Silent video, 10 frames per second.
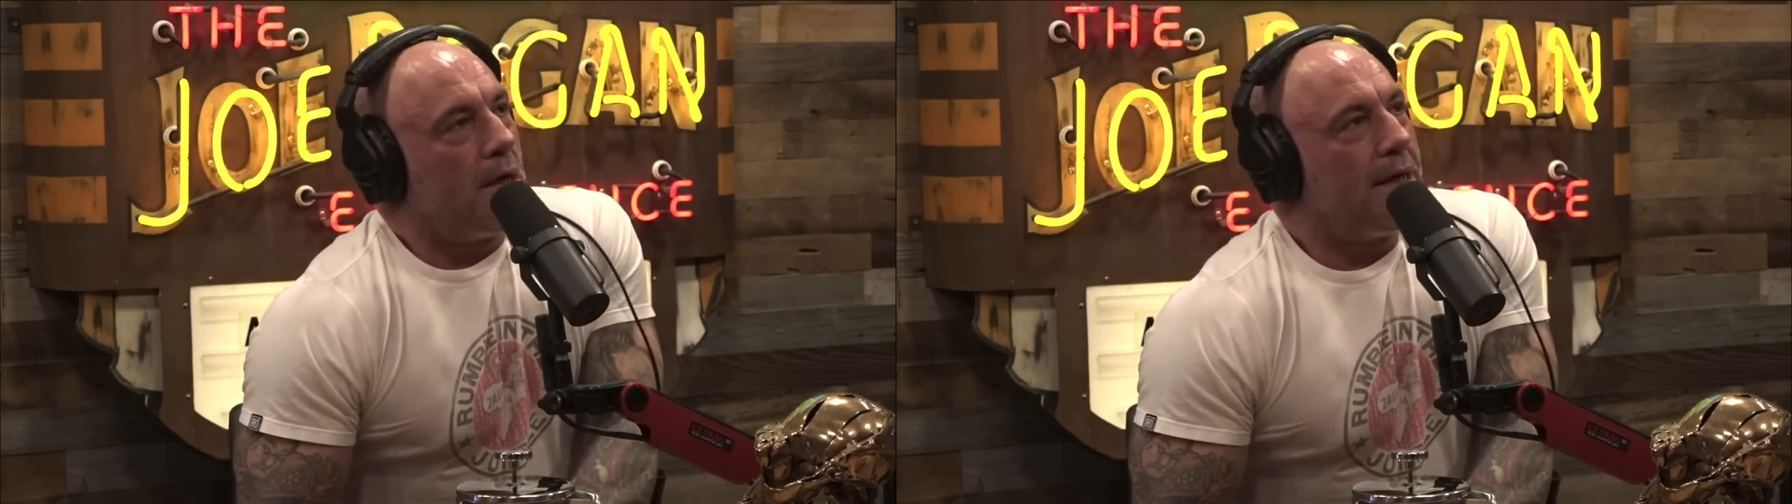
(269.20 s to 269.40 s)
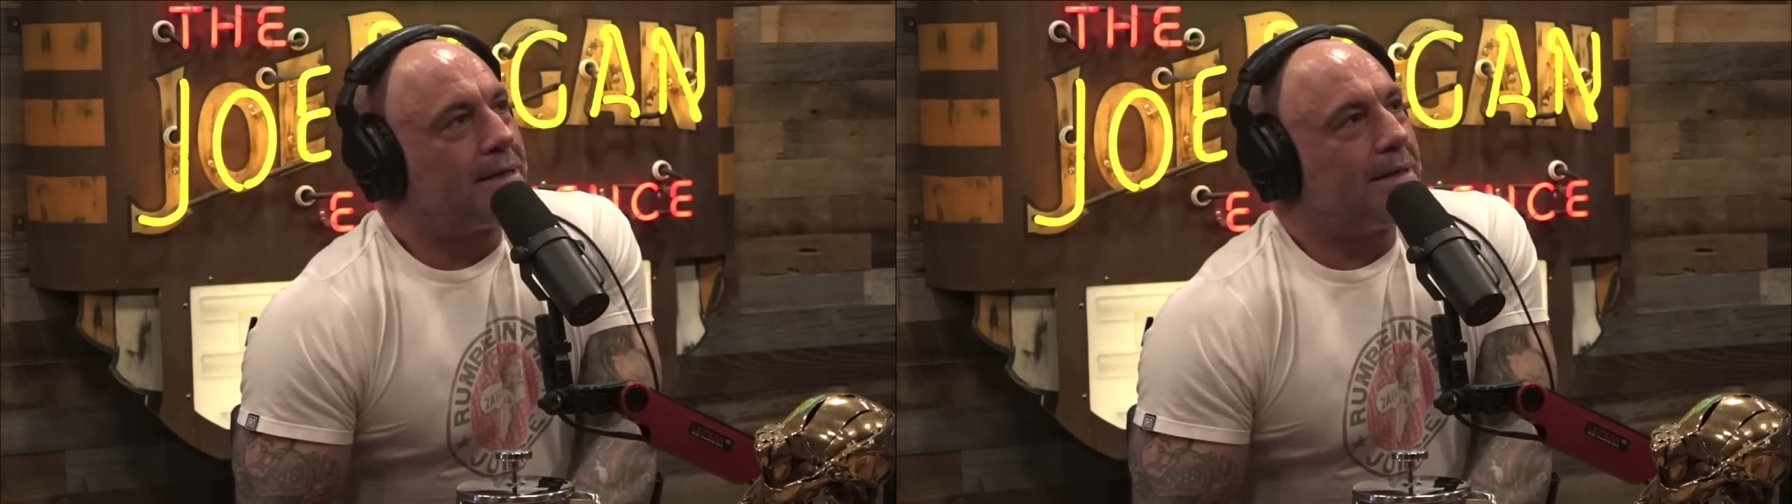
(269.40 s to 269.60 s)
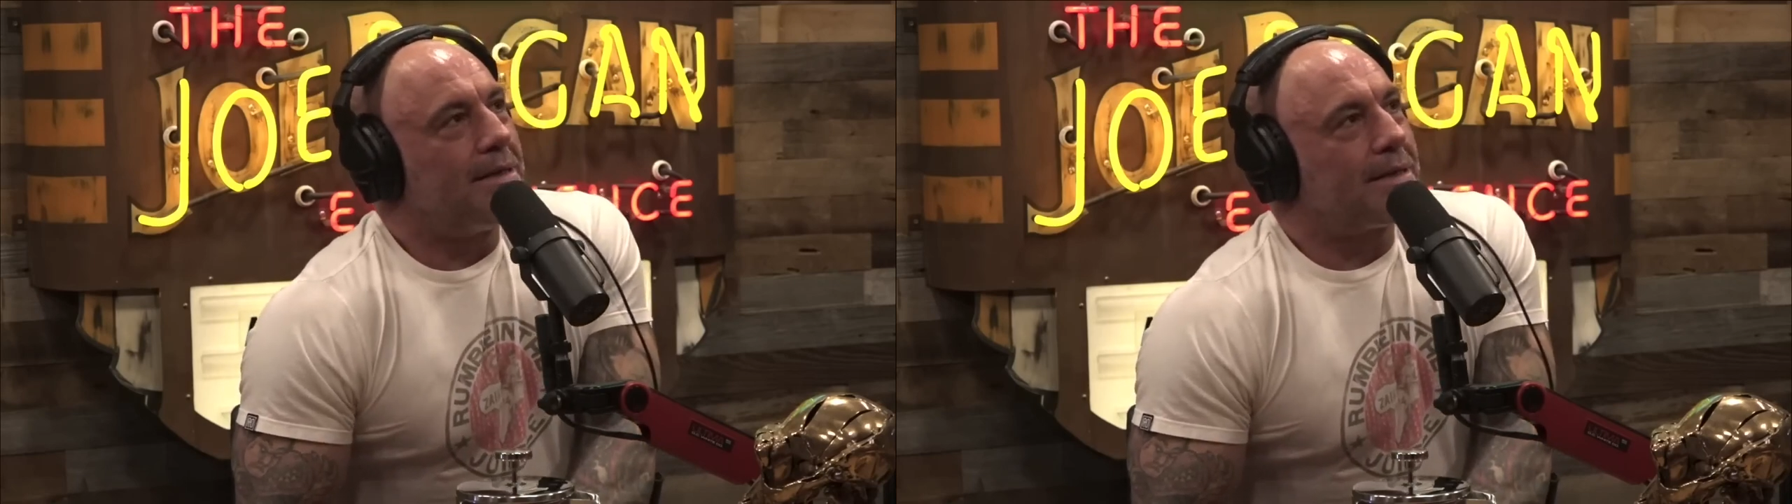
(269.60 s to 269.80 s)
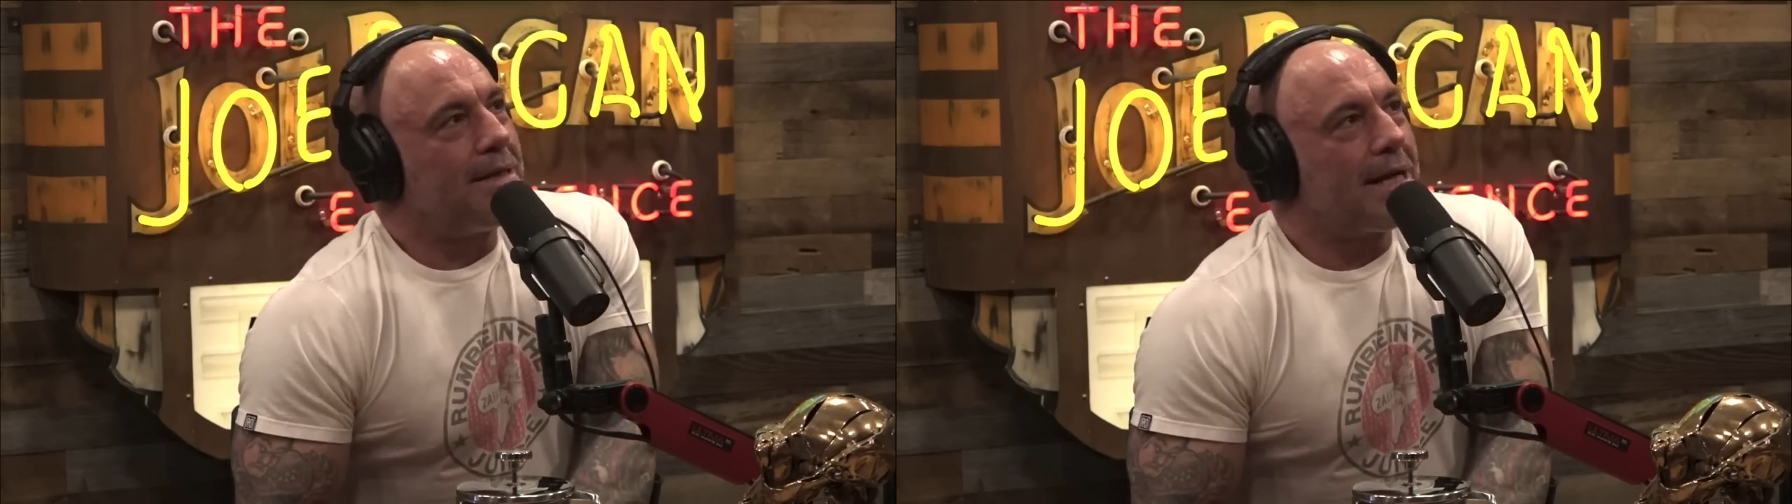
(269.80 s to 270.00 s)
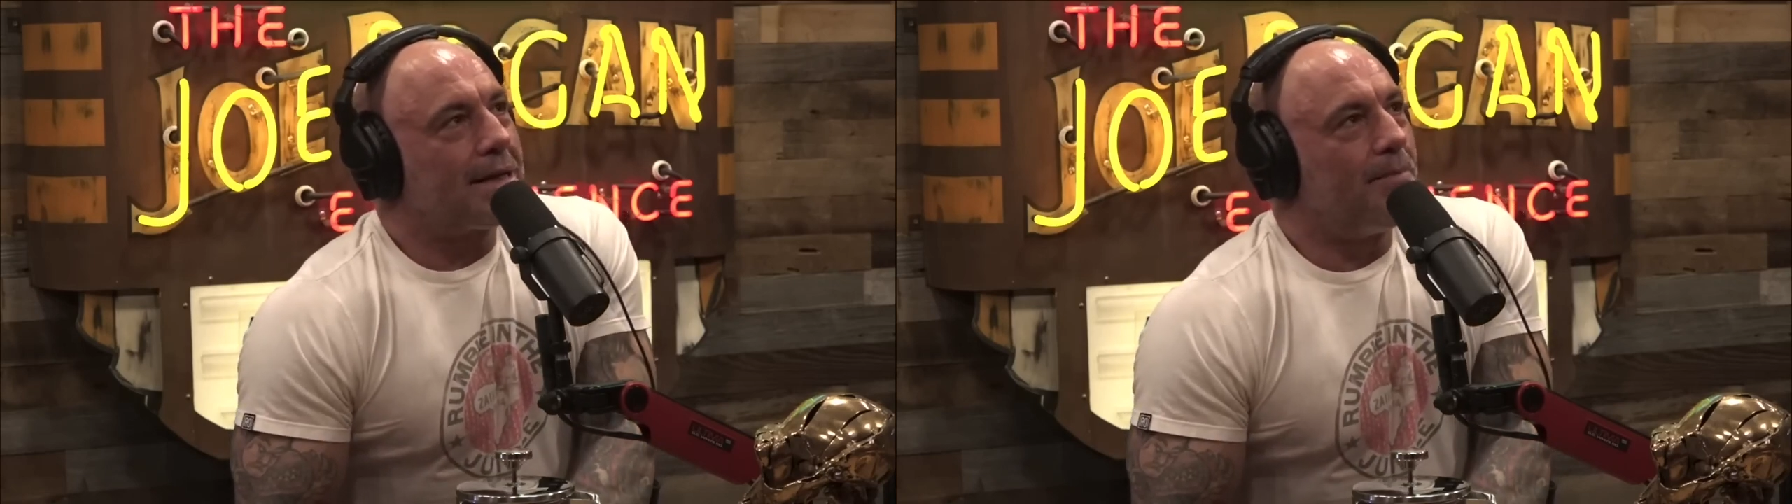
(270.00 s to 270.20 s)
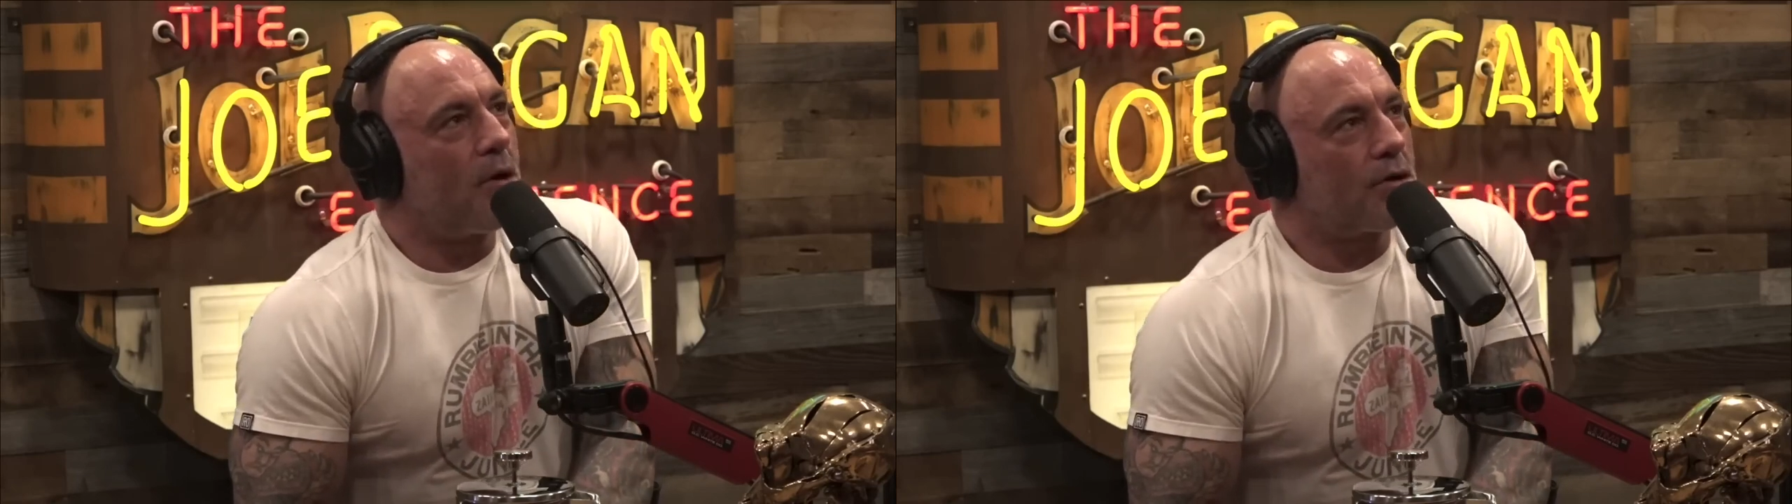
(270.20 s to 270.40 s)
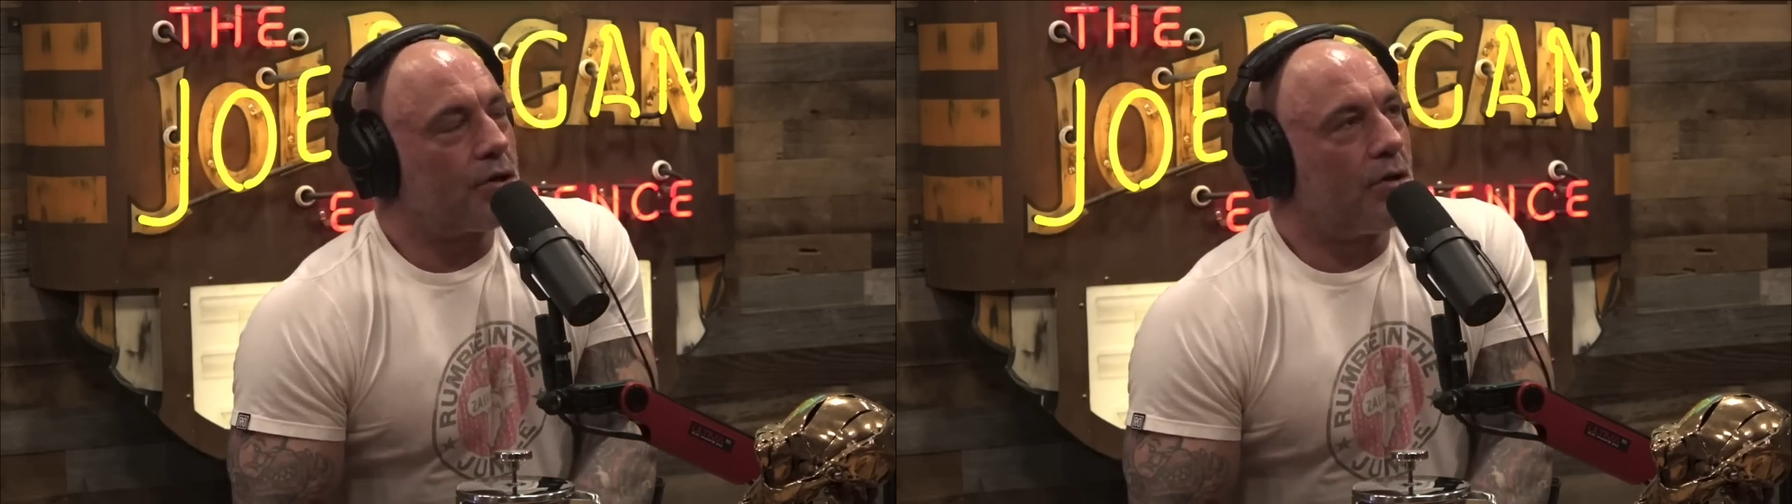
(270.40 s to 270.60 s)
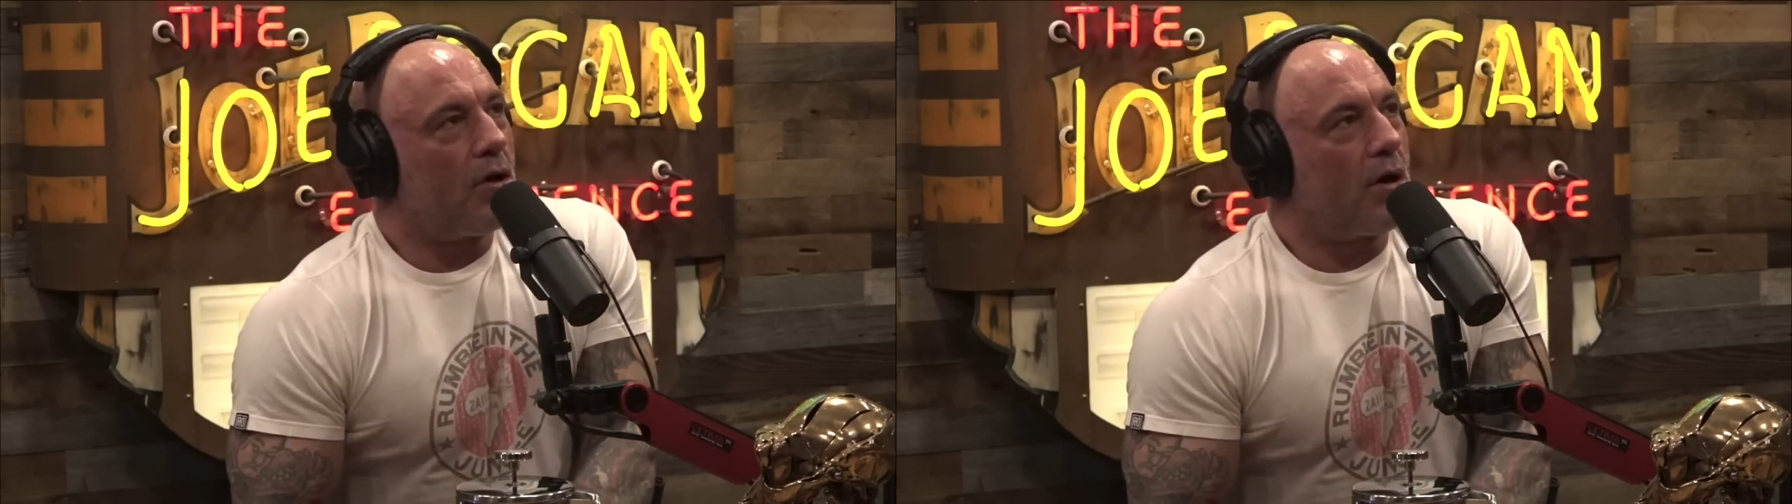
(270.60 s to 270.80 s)
it's just not the
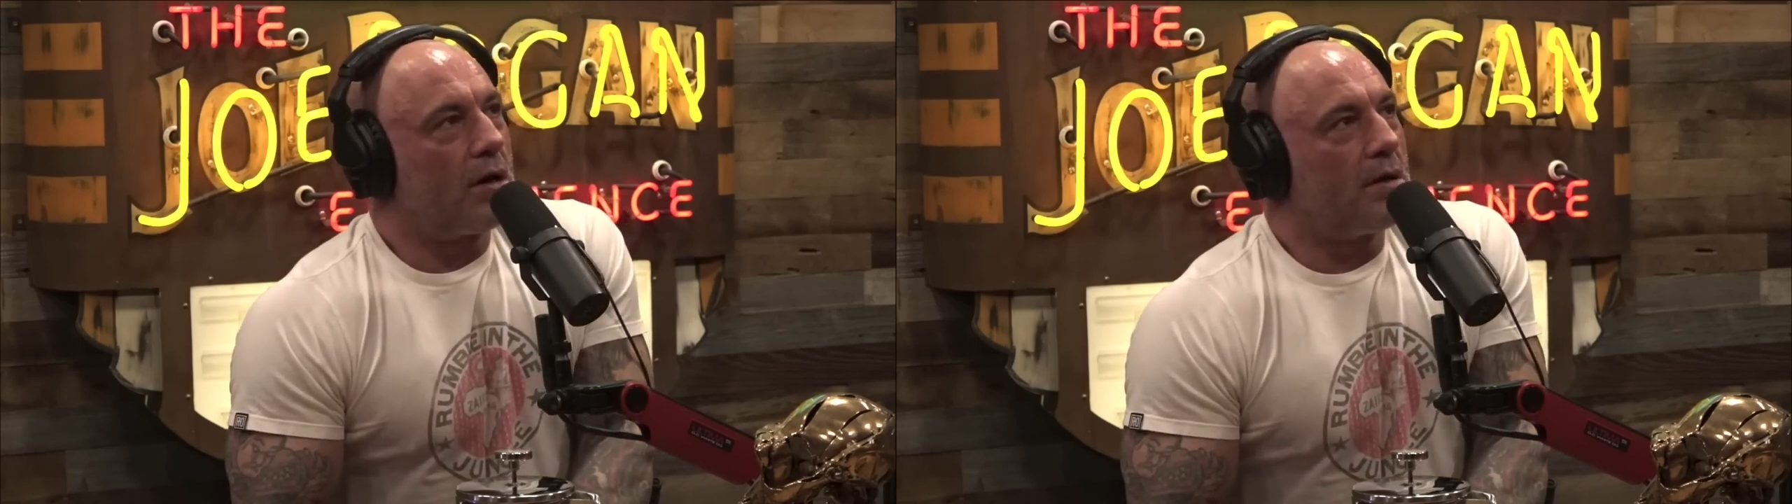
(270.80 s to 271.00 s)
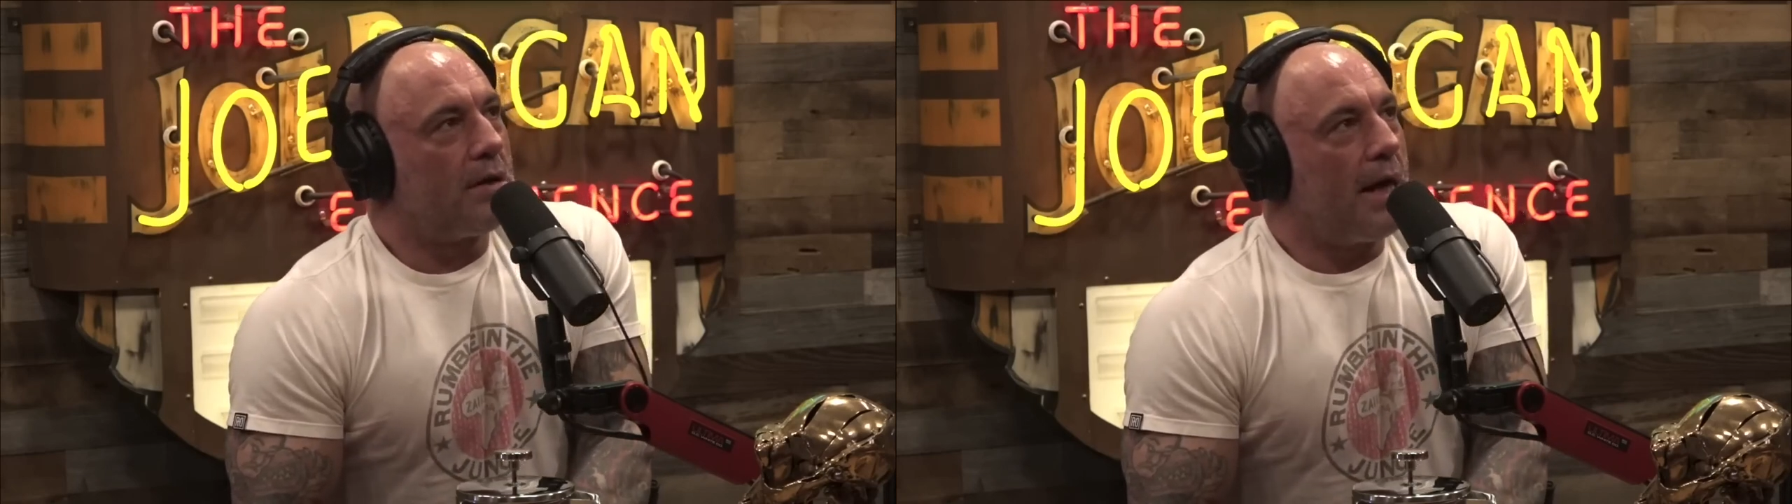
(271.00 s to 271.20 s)
martial art